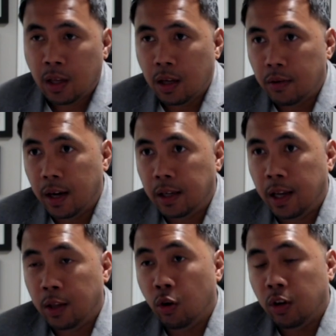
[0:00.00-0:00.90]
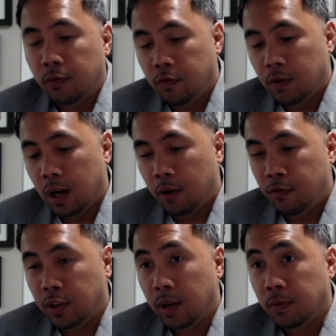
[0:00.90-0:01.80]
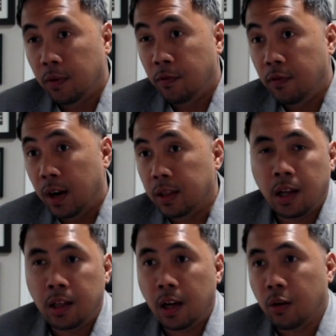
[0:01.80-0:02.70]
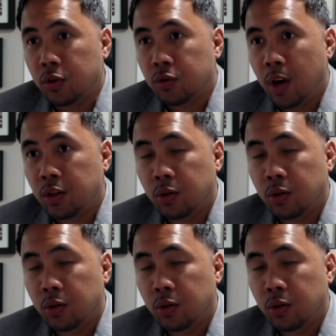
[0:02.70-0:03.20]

right, in order for them to fund their construction,